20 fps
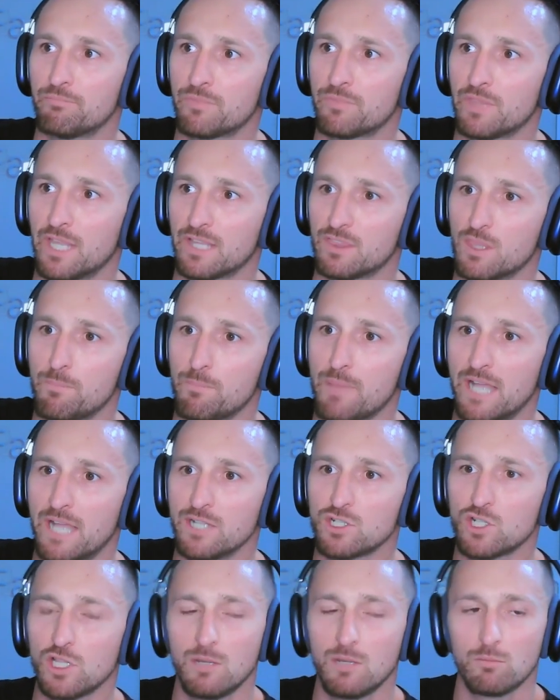the
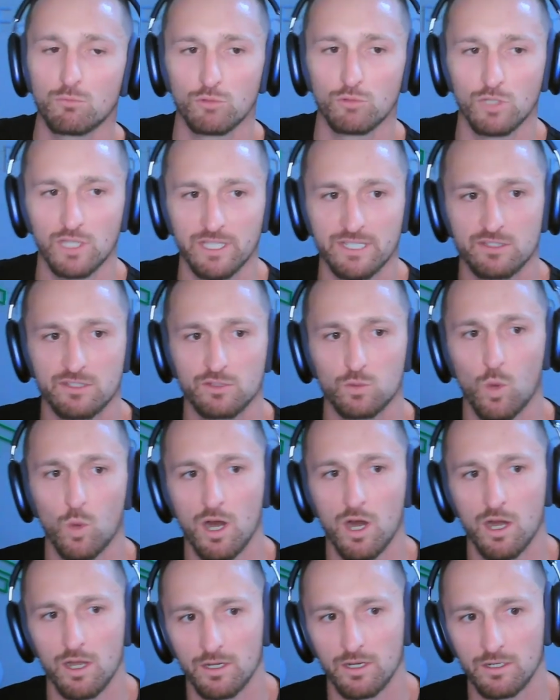pendulum really
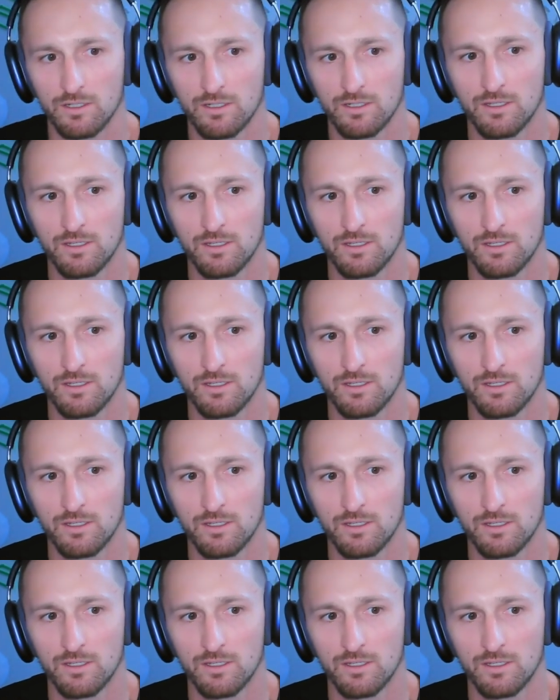swung